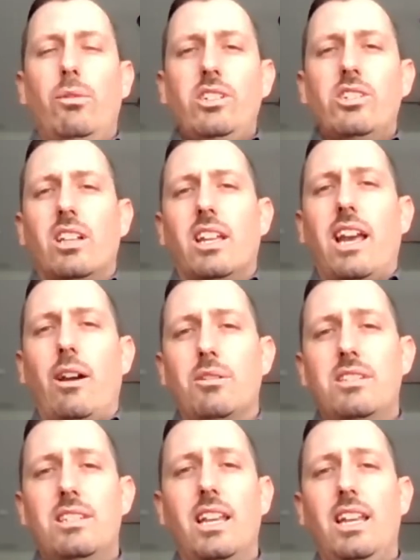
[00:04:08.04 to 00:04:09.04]
originally I
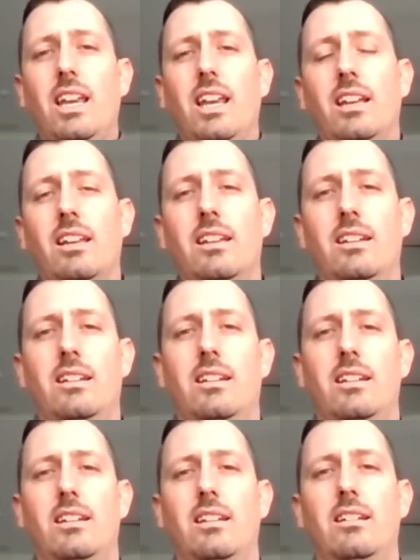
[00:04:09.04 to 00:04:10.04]
was thinking
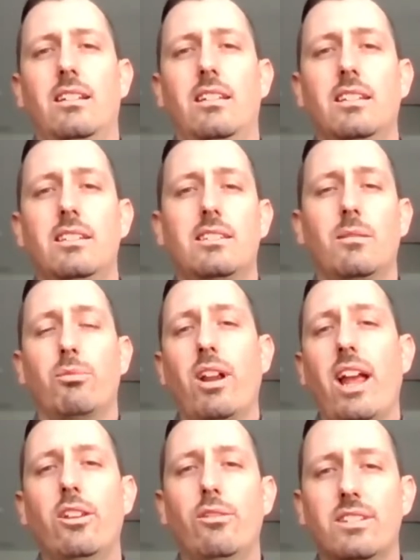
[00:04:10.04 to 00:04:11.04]
this is a
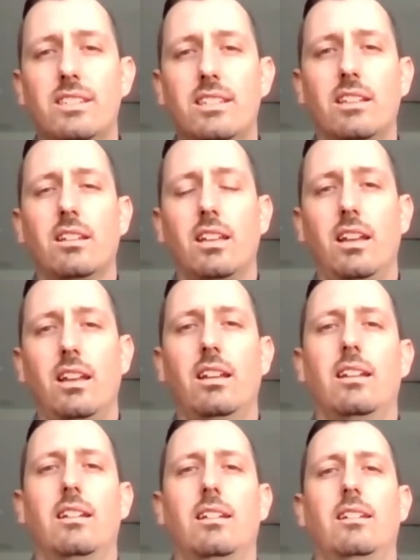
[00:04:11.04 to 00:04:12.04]
brand new facility.
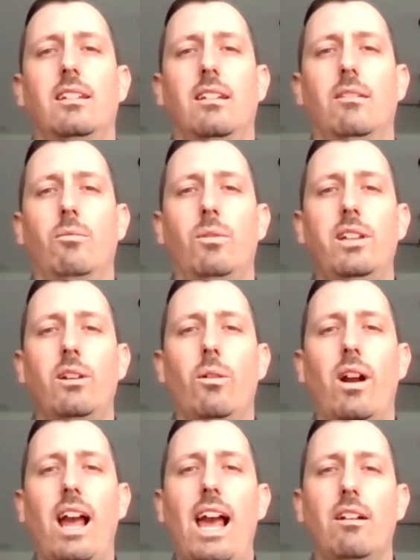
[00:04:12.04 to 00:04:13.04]
We
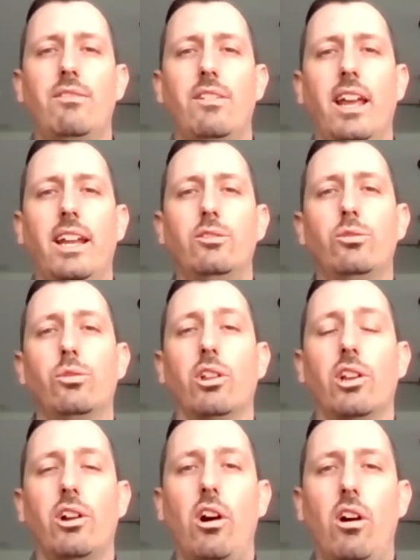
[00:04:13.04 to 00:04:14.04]
don't have a
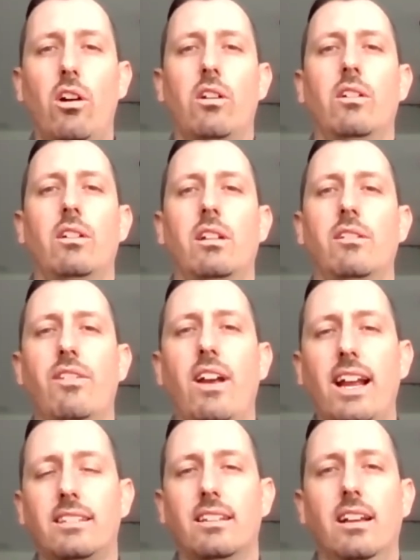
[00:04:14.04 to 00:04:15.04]
tool at all. And in
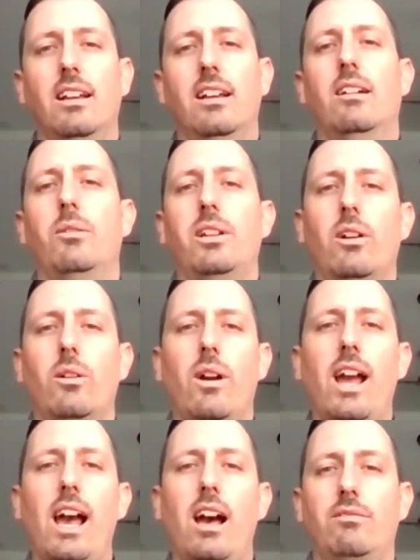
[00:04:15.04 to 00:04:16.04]
fact, we don't
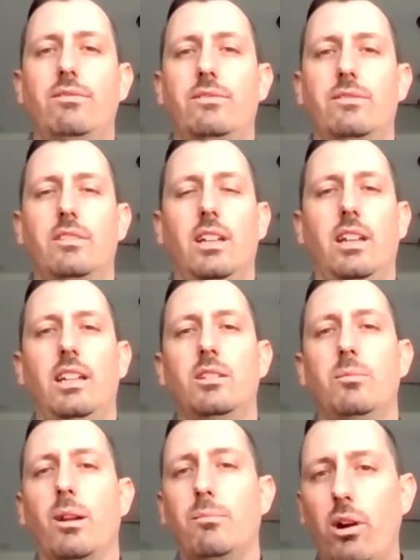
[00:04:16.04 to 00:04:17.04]
have any
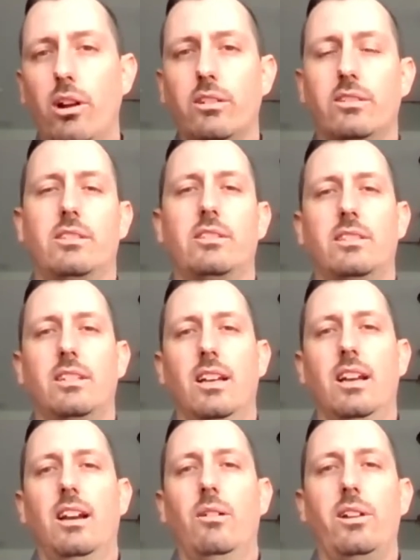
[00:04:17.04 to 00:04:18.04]
spare parts.
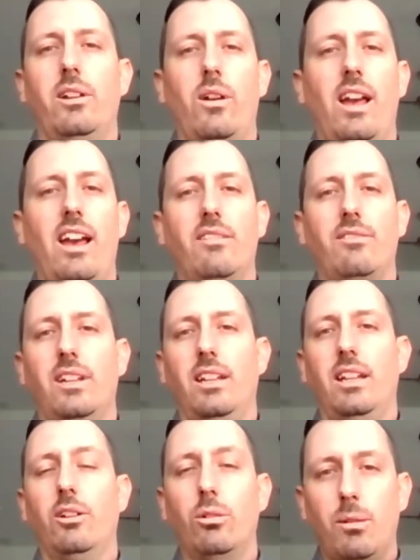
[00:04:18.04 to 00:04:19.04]
We don't have
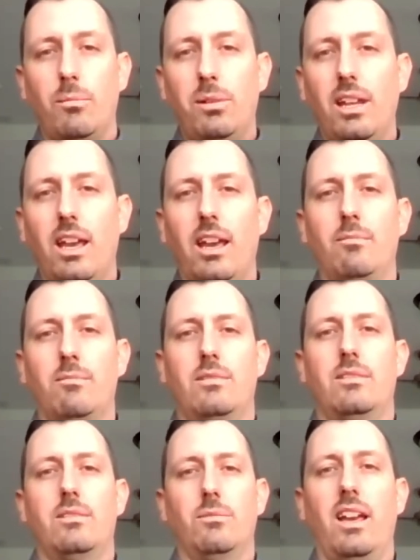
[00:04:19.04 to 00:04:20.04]
any equipment
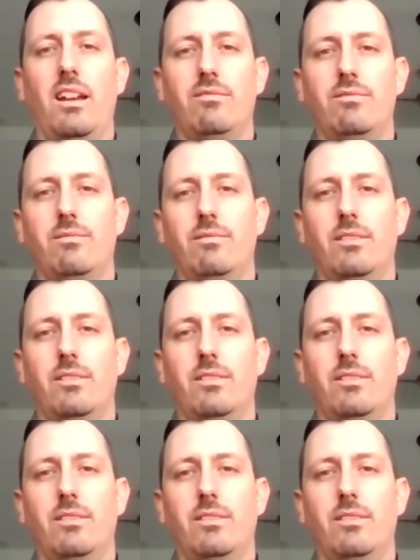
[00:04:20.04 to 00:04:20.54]
PMs. We have,